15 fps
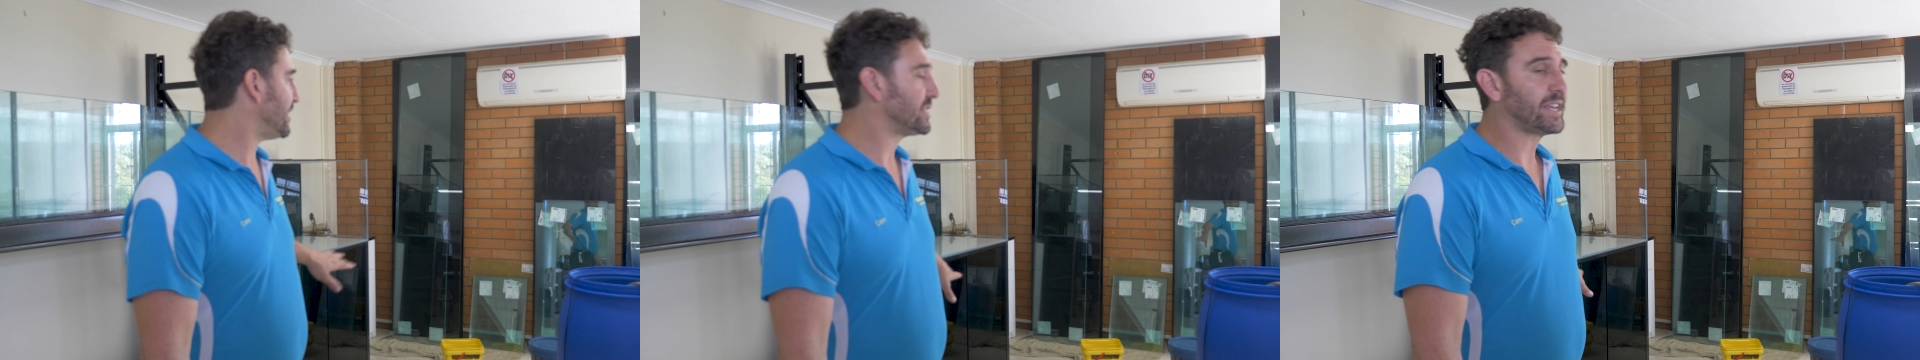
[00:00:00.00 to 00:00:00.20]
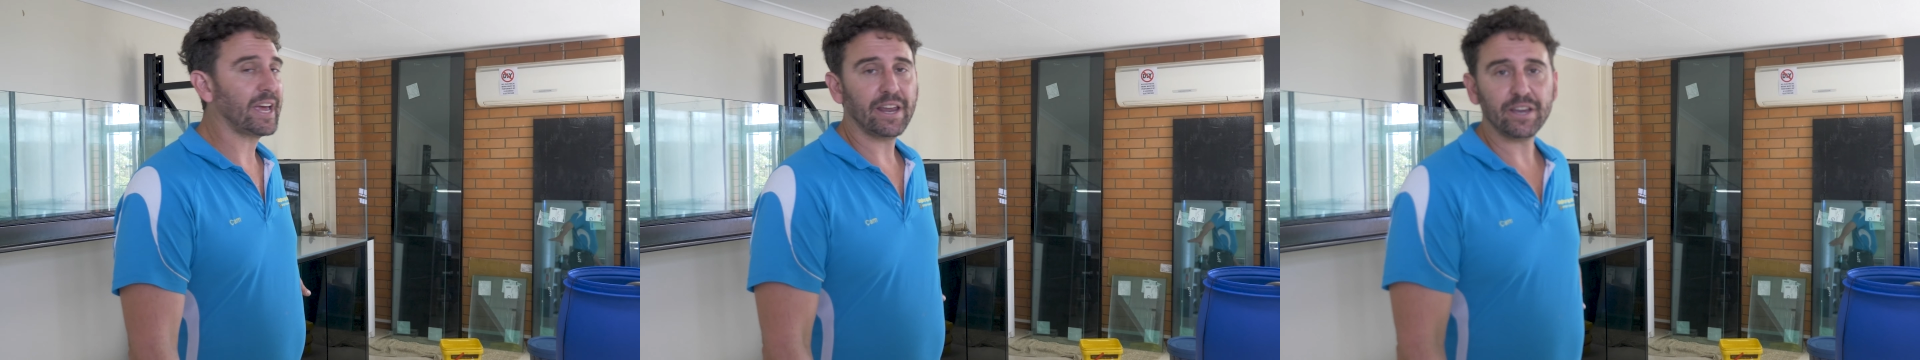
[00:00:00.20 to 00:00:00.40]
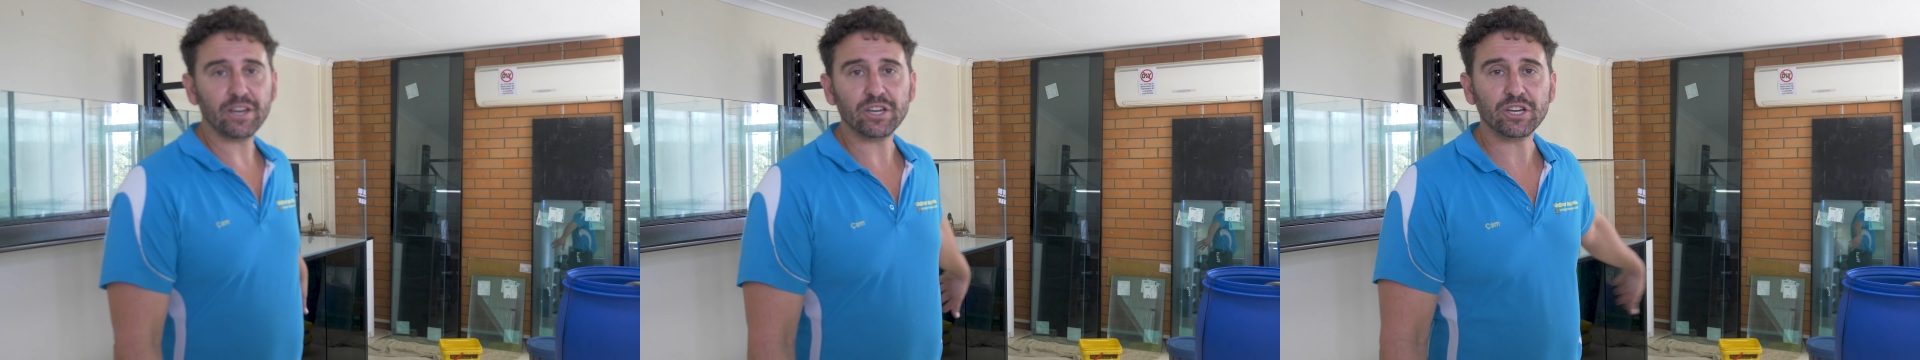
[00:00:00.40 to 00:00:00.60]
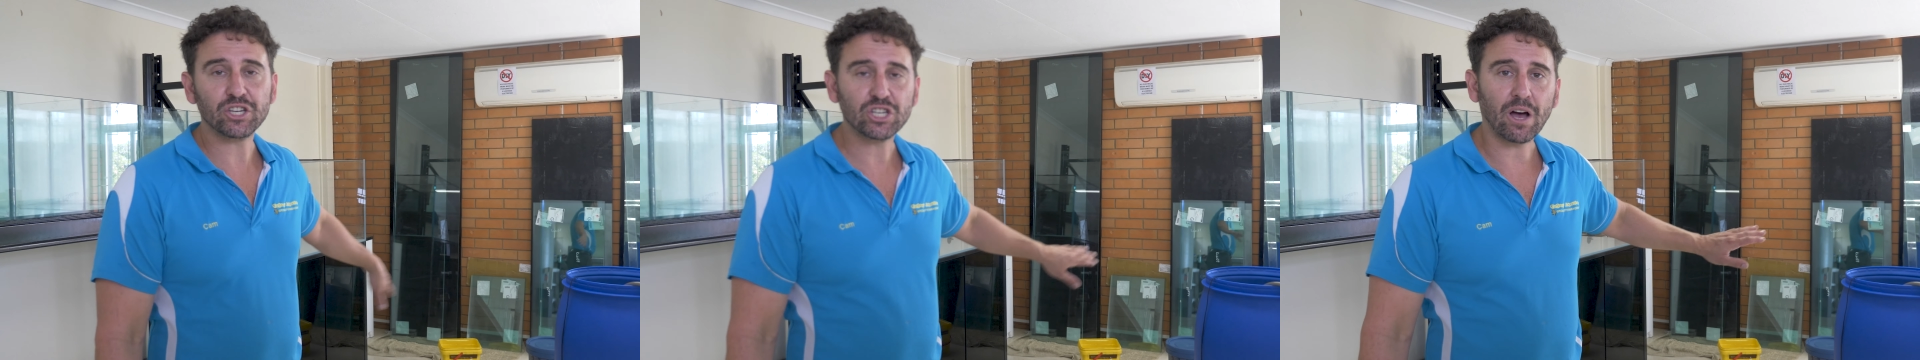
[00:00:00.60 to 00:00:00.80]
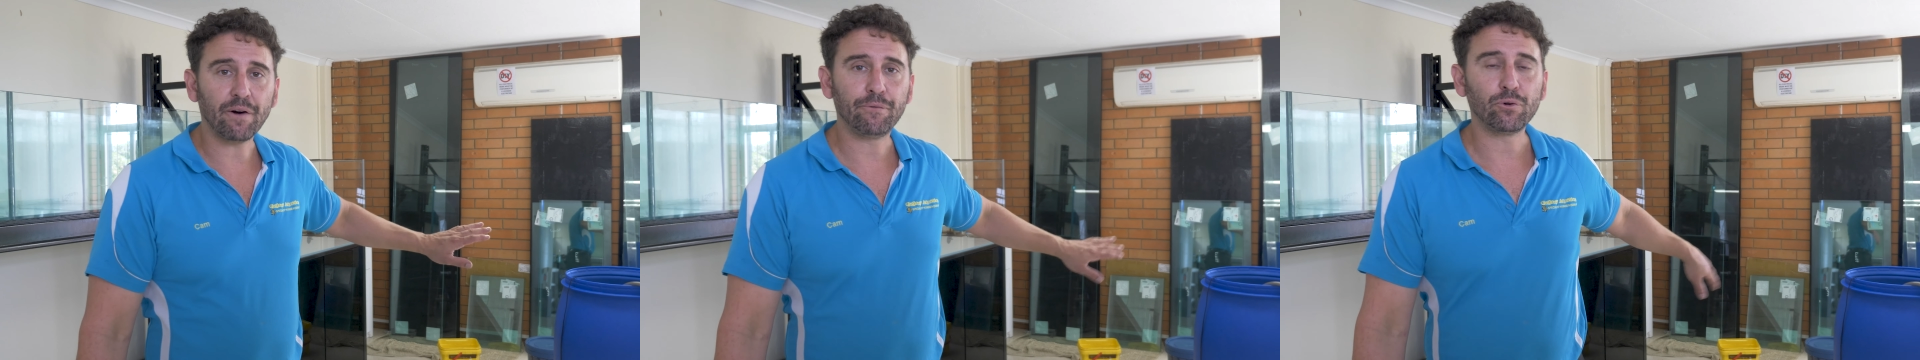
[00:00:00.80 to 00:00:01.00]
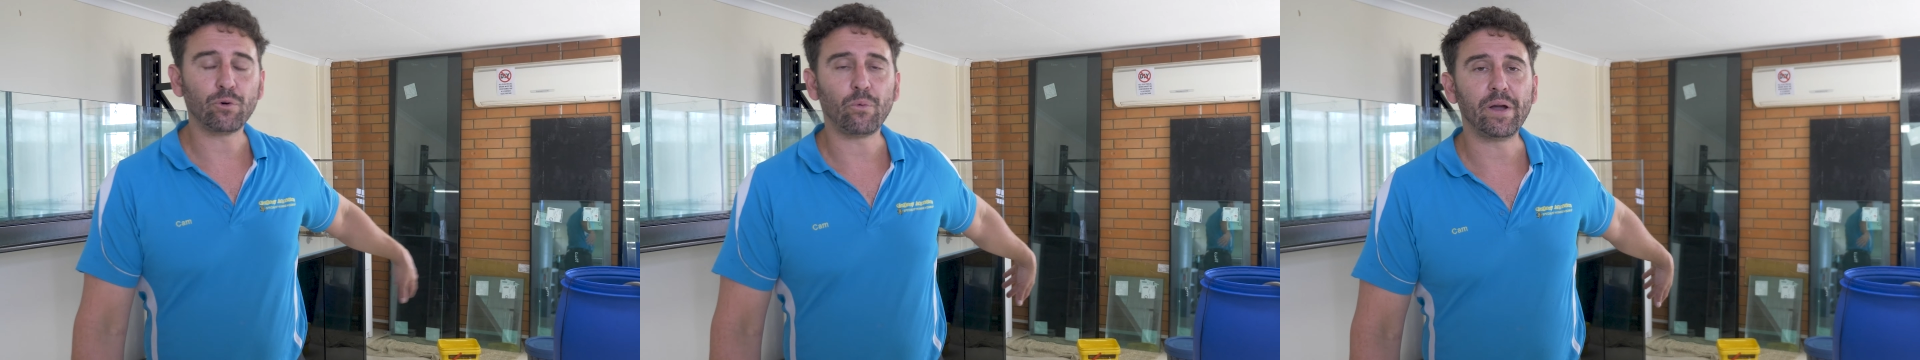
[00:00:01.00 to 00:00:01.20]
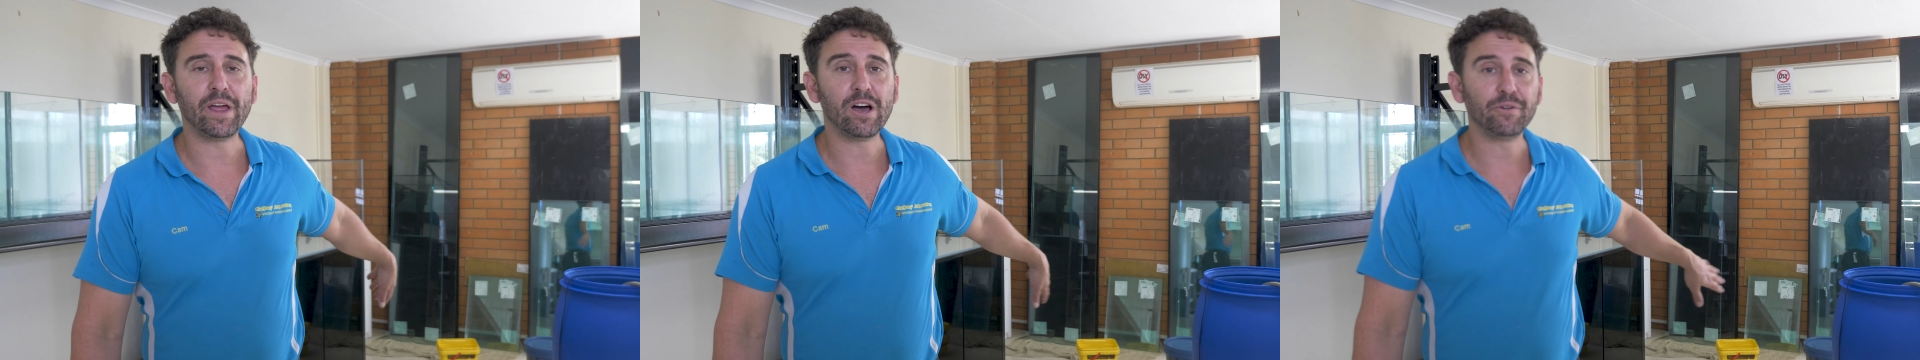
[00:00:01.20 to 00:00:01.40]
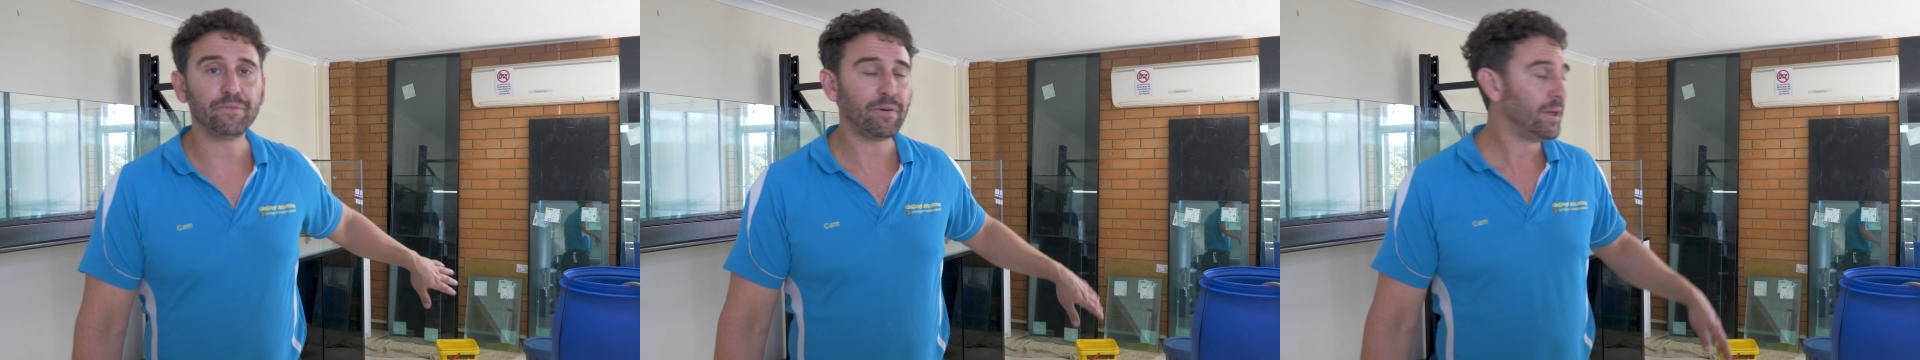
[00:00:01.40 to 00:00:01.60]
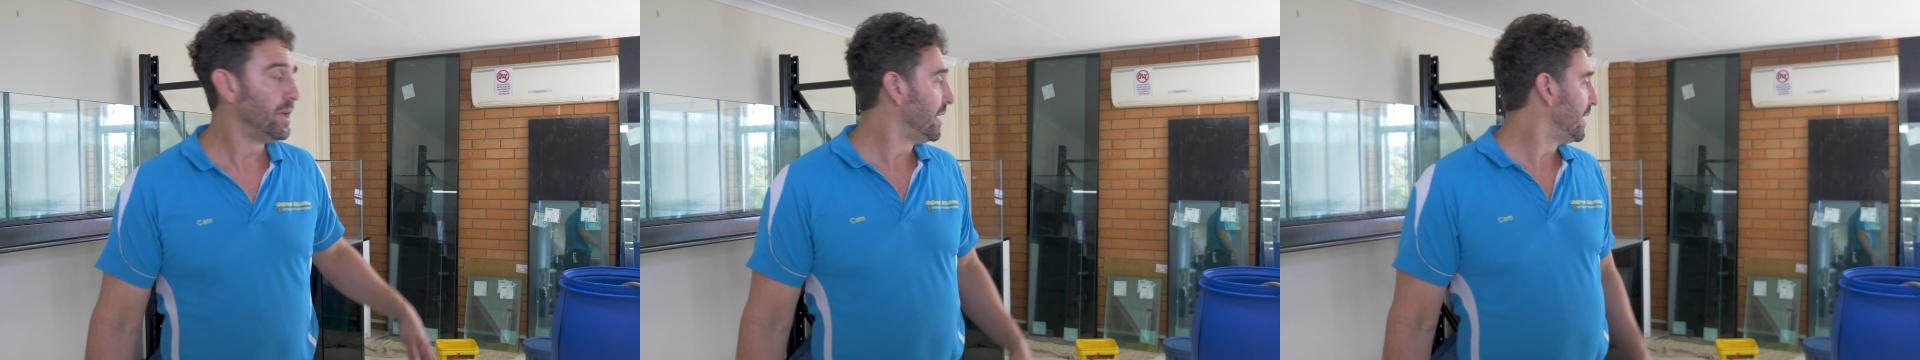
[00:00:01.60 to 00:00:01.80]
just getting shuffled around